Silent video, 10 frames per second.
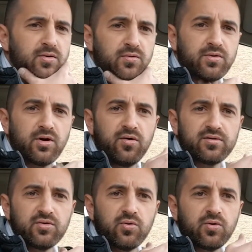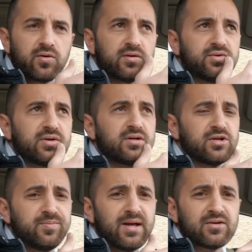or closing doors, and
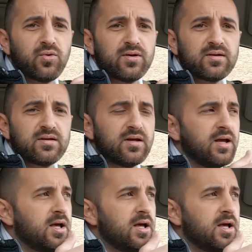just make noises.